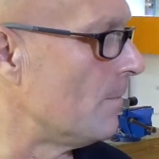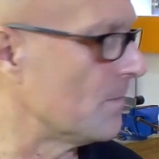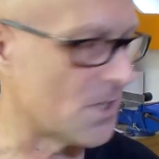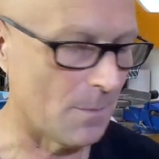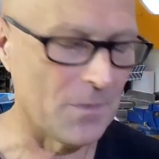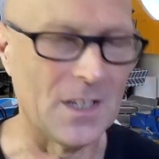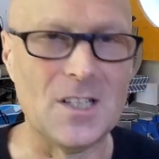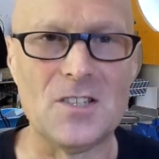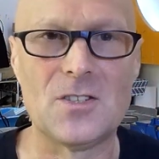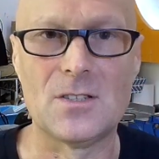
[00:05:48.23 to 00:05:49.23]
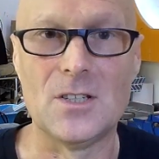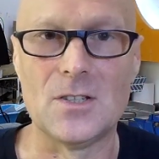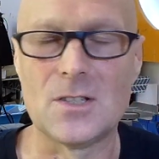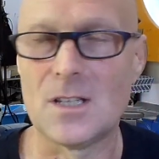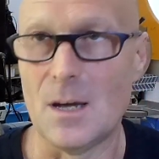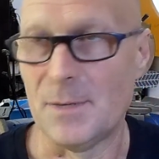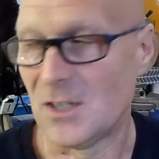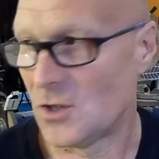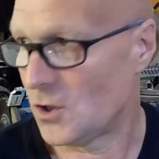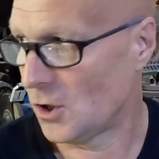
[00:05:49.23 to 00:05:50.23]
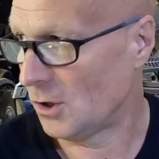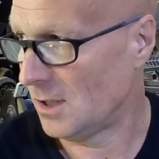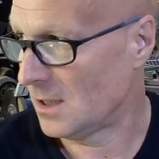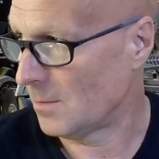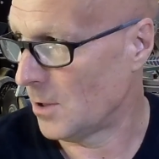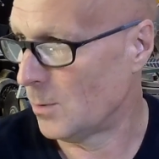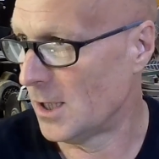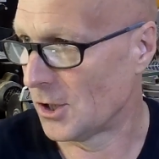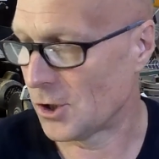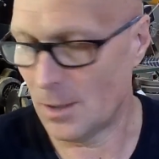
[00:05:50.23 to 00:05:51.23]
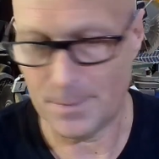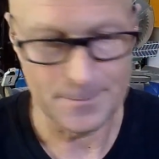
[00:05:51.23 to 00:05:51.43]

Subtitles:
something that's coming soon into my workshop,